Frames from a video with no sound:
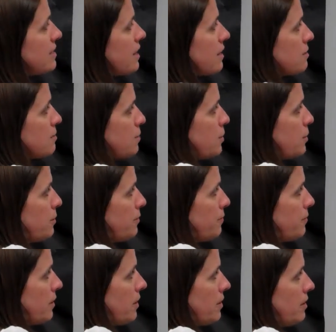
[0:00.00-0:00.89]
decimal
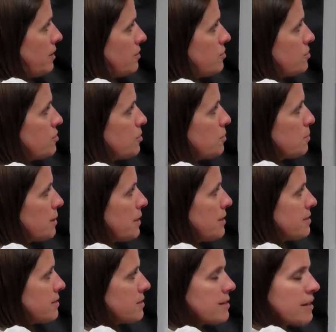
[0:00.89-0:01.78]
is 2
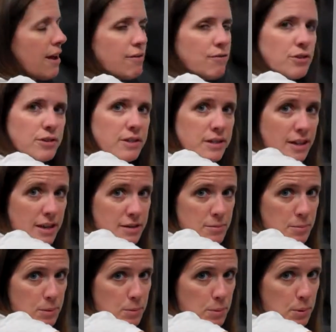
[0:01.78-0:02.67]
places after the
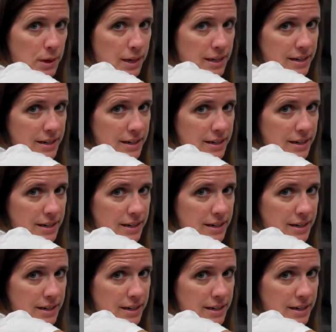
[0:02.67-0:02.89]
decimal point.